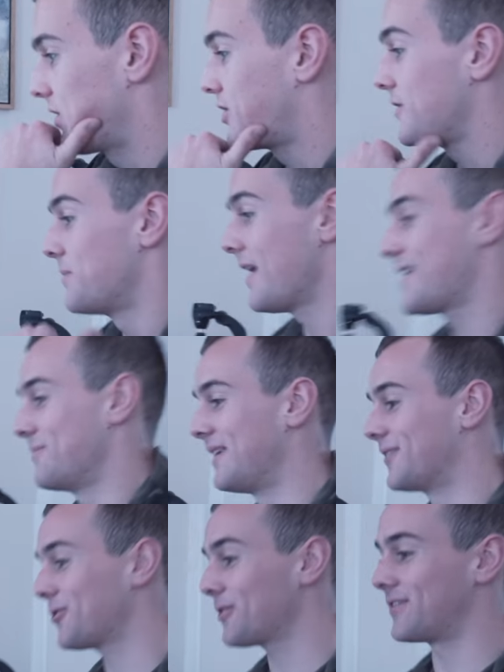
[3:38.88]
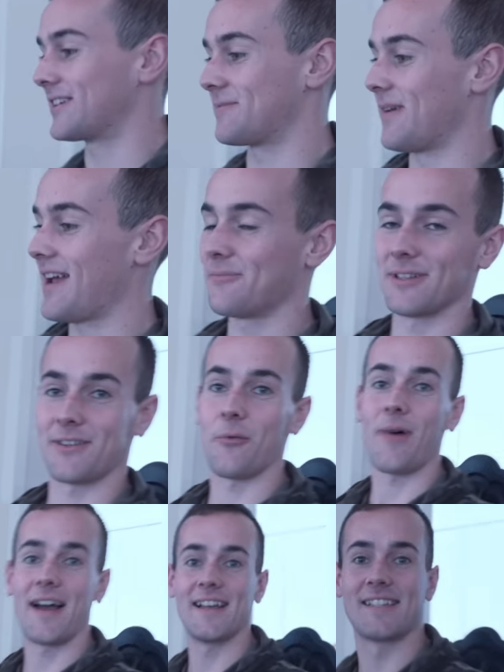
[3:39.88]
She's making me nervous, man, with the
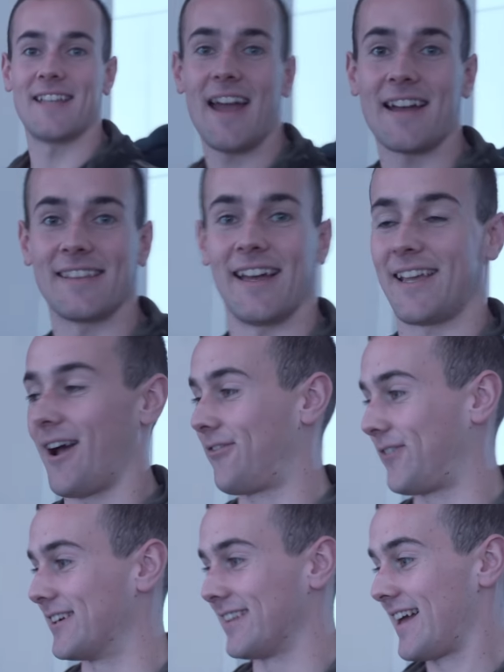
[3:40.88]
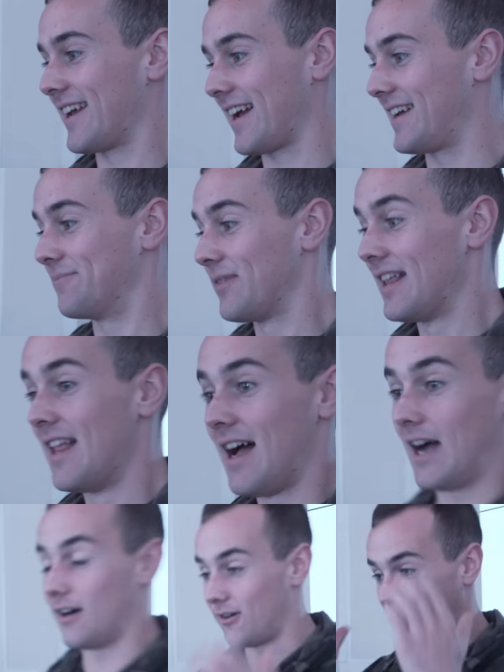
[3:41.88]
why is that? Like, I feel like I'm,
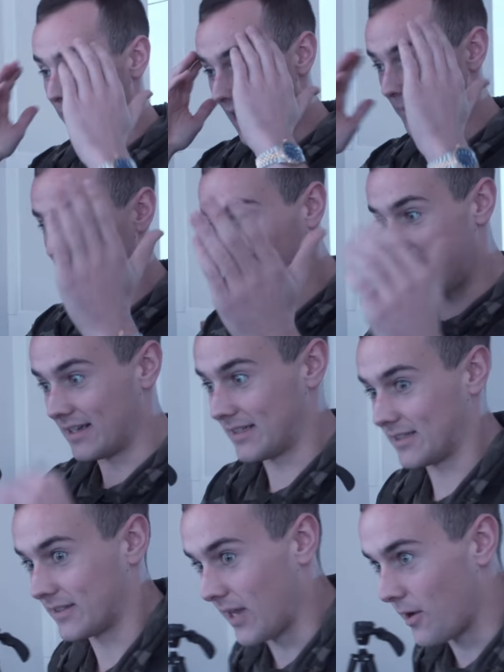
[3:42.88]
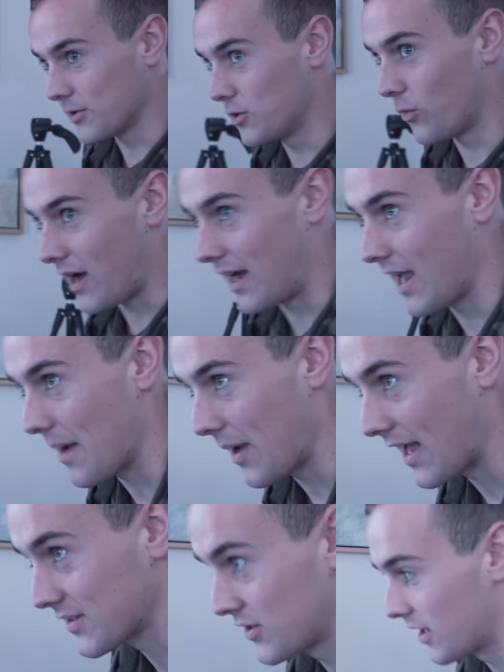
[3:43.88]
oh, I'm obligated to tell you why I'm
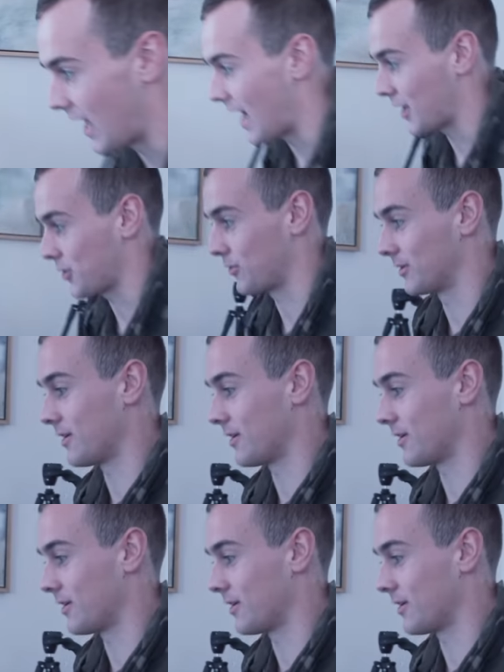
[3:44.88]
asking Hacker